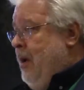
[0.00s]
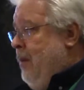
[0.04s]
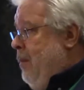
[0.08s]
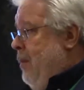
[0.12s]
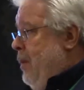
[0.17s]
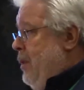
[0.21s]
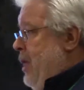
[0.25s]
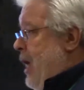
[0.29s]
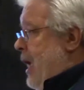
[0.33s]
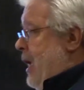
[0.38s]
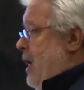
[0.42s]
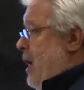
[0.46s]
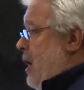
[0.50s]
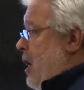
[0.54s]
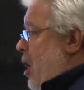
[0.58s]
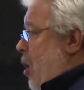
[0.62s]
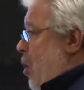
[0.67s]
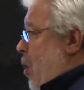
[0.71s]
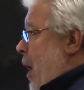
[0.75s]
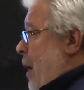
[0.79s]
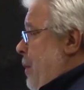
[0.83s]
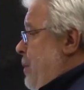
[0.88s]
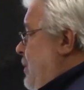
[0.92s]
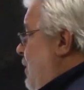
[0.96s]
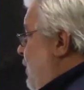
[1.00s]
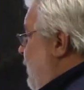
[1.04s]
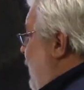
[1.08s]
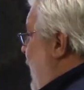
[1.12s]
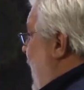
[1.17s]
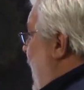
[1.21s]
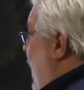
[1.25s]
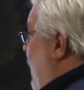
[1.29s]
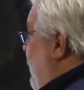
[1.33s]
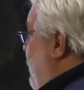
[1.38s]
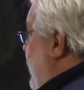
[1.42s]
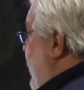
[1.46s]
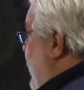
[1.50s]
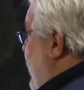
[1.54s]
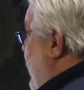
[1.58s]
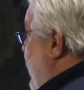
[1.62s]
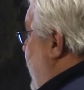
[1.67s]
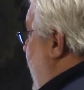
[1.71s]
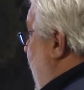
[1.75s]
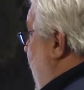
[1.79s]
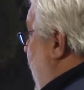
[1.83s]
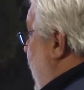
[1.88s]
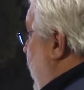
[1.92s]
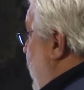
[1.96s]
but they can go up to $5 million.
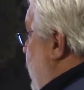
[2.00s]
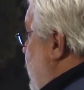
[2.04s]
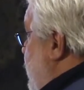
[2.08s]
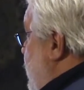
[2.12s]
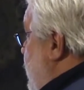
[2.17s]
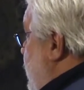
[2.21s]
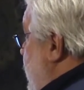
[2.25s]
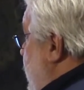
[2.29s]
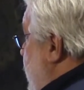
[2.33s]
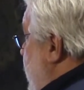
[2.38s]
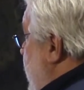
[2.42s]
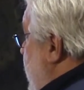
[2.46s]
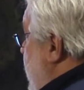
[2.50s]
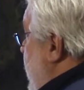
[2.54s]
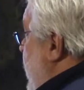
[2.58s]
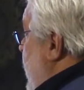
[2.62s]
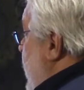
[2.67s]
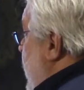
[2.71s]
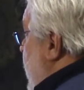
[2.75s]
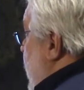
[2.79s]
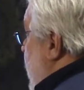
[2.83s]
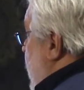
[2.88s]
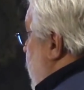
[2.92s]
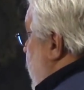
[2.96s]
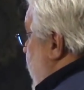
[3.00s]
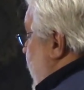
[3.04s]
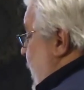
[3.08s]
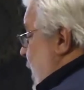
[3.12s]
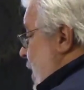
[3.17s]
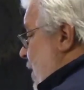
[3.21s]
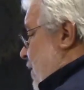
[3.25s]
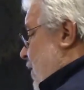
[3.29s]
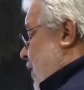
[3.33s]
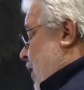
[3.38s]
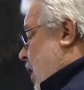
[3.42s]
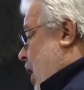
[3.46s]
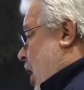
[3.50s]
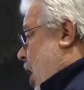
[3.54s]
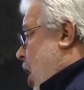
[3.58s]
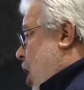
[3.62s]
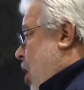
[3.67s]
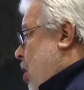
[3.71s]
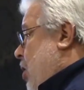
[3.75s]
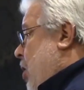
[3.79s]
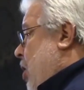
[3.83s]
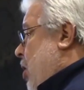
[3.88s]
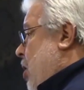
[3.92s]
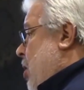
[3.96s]
We give
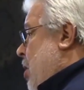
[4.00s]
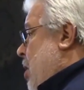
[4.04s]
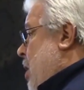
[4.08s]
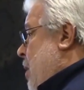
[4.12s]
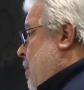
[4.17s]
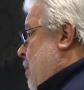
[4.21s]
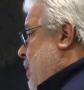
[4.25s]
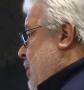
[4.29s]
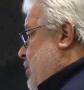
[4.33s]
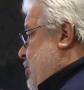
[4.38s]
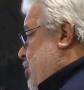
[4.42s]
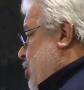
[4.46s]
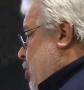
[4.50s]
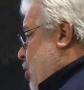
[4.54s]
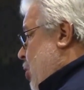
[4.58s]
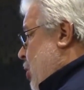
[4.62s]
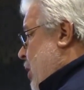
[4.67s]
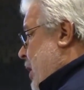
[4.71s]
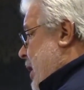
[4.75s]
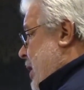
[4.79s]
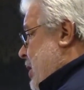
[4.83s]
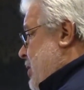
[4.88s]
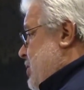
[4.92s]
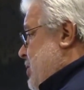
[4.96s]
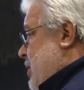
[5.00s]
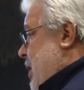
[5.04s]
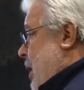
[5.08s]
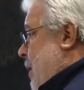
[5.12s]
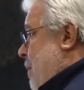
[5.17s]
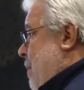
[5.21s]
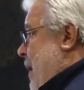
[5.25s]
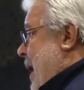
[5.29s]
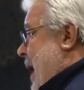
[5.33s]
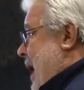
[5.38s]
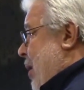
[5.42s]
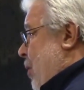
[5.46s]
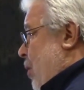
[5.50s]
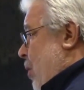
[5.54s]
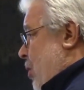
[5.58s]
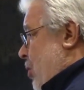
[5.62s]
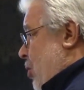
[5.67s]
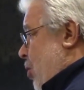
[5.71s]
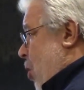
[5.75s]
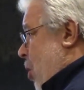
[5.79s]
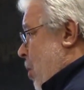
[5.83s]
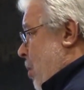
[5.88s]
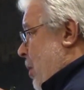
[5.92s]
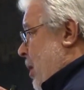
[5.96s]
longer maturities than a bank will
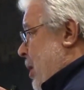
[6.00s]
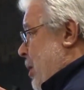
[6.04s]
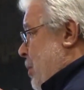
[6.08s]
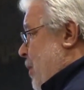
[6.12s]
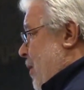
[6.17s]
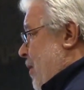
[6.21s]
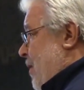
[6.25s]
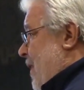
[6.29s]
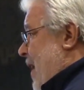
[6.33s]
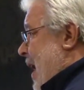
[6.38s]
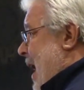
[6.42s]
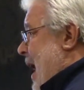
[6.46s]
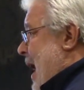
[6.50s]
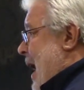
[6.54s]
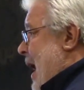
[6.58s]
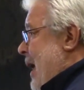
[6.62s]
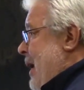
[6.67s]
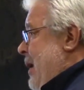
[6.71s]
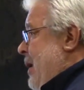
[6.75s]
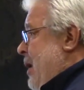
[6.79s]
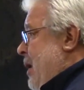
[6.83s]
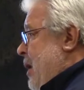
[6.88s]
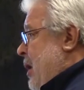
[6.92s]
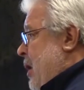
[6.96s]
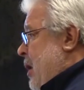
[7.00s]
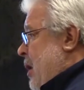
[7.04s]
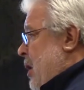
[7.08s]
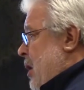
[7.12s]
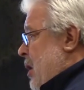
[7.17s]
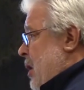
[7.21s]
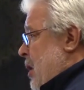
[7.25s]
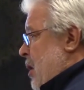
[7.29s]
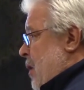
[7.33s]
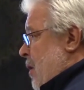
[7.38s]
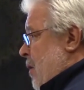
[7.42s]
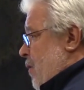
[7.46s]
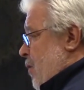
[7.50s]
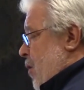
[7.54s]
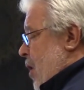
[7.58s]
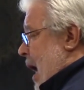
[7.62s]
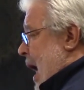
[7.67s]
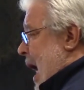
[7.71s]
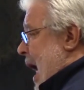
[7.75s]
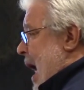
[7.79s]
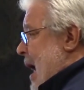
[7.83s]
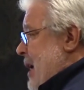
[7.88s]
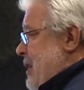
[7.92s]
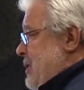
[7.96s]
normally provide for
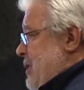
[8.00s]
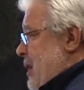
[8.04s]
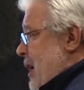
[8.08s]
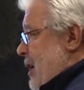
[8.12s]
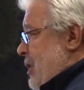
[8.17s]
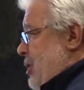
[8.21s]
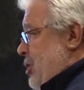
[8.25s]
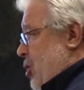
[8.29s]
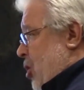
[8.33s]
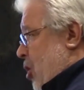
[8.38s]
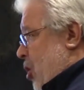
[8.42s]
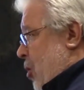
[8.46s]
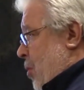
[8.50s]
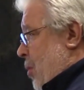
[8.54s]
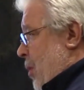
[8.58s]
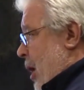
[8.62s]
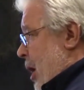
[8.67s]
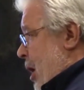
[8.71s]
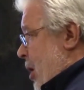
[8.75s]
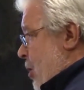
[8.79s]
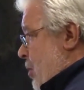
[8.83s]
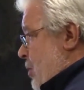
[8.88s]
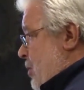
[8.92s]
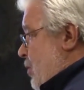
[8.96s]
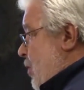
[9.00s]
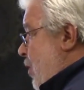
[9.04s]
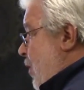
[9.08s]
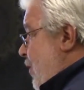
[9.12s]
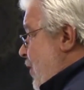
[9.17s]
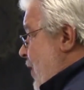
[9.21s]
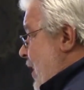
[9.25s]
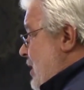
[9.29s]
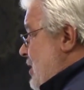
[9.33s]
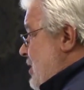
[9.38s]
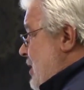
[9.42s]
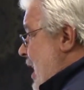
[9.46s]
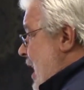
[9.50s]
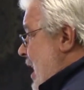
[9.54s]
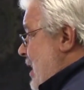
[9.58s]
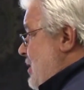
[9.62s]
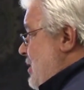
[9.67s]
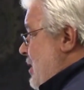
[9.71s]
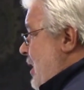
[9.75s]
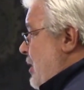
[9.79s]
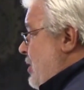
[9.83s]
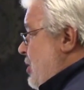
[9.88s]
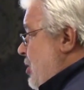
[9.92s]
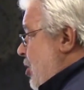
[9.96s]
asset term loans, for fixed
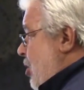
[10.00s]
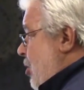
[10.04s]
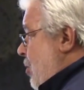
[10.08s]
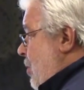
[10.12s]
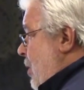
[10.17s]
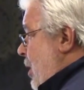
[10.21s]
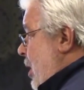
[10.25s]
asset term